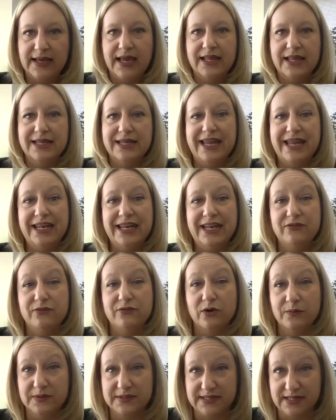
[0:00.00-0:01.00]
and that
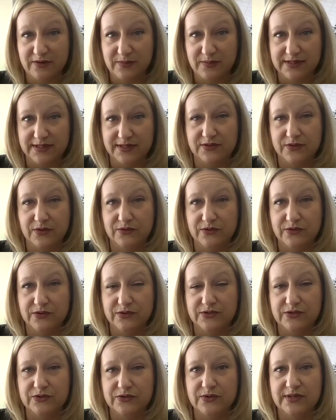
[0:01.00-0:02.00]
84% of business
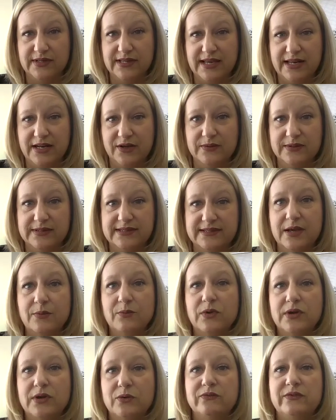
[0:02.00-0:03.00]
owners noted that it was
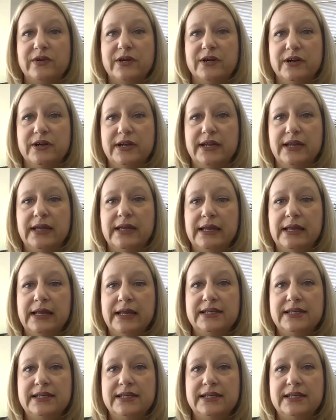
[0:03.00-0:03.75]
somewhat or very